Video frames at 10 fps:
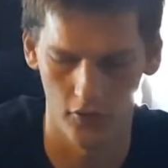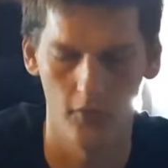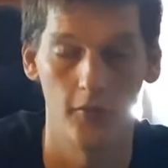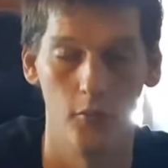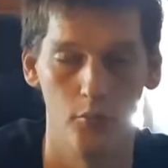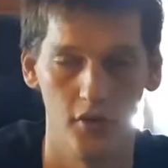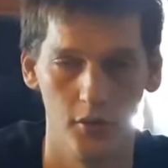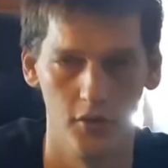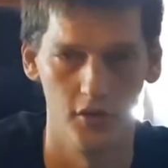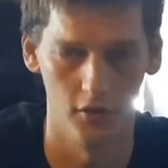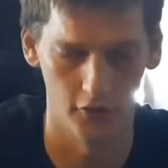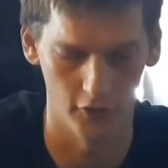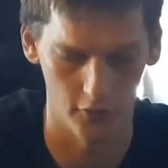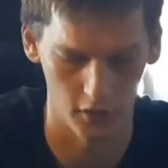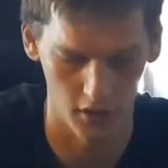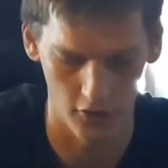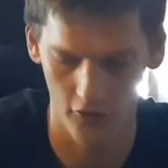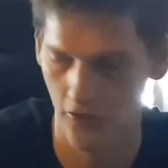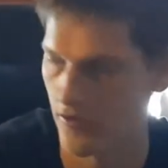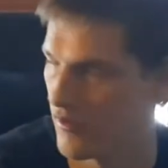from BB Guns for
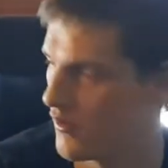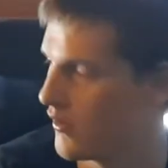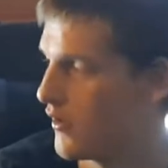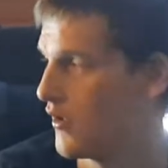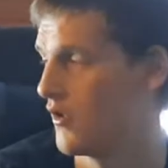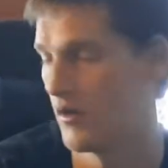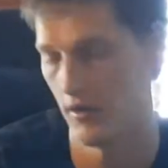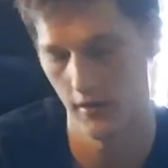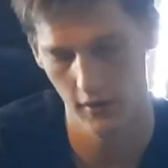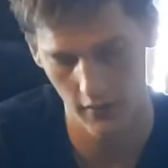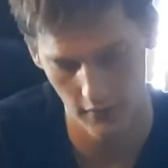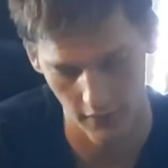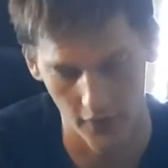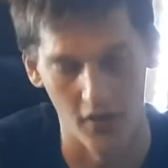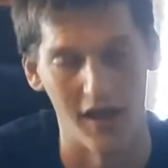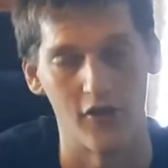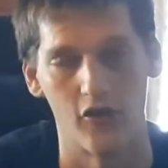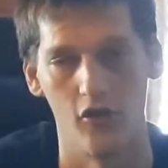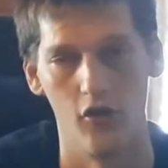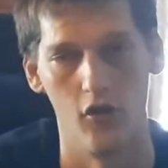Less, and that's at
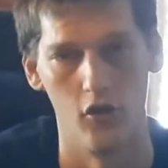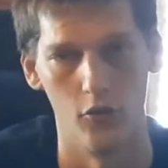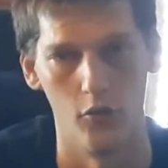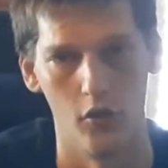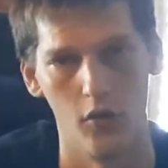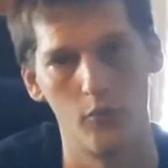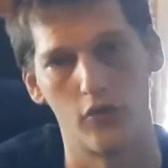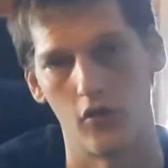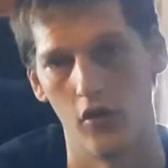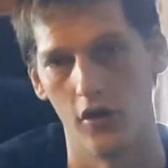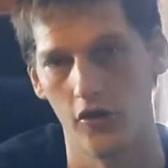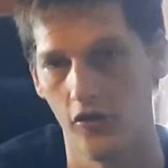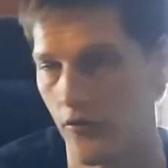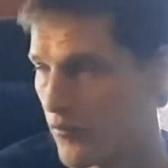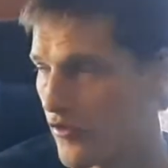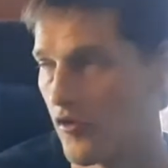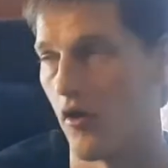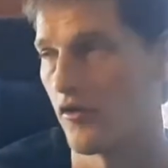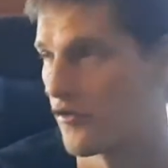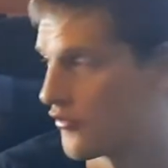a low price
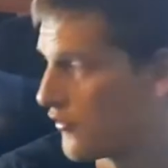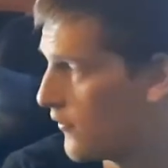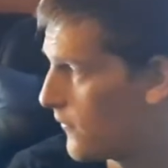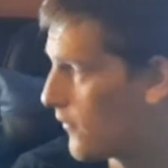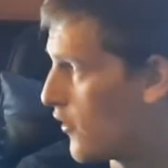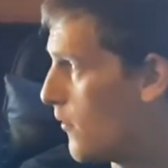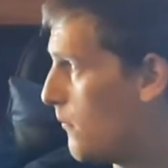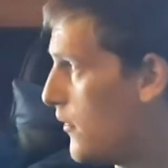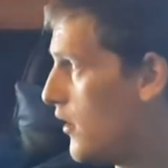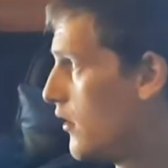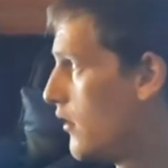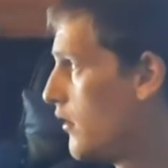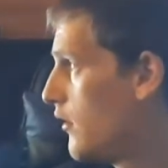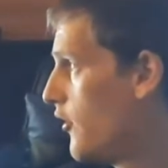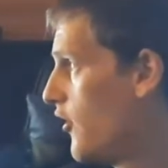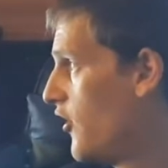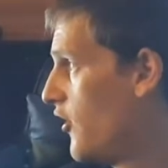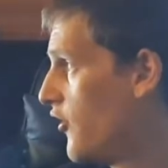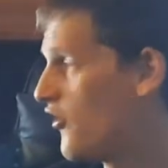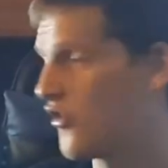reduction from
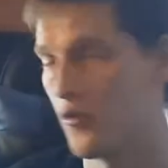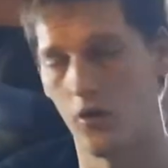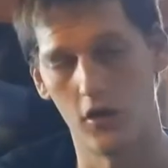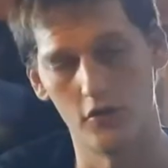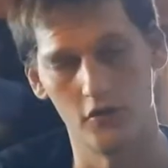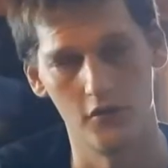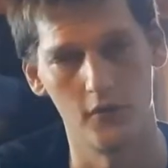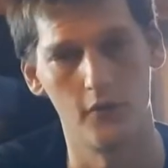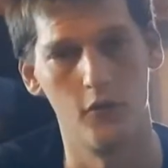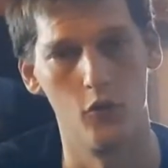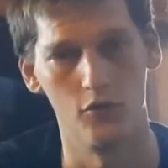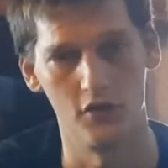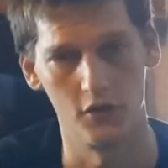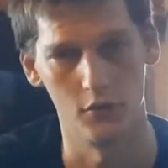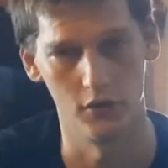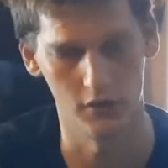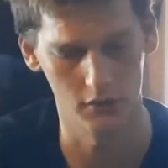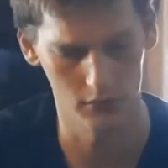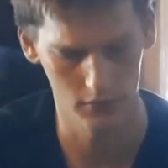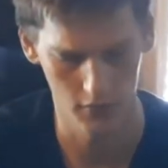240 quid.
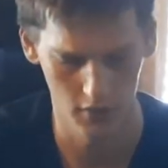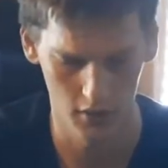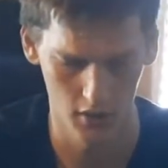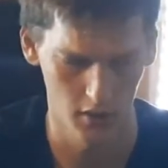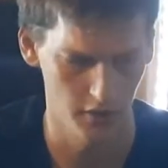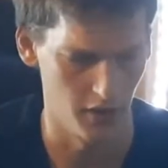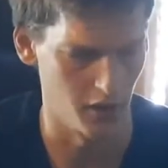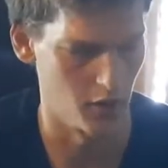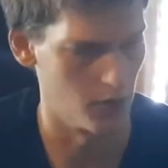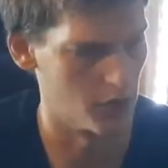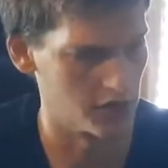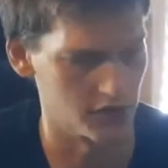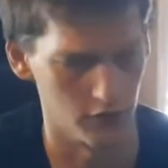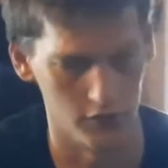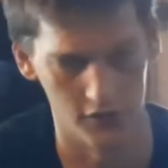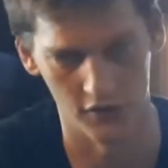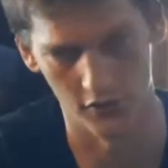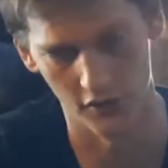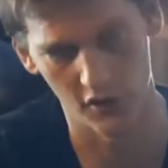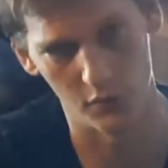Now I must have got this on
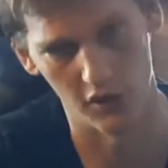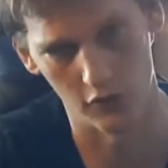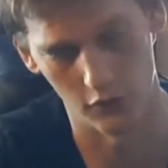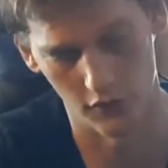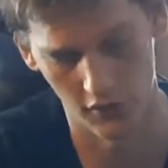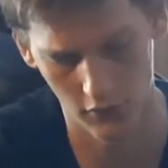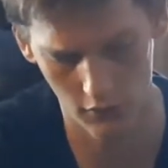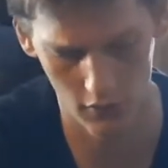a special deal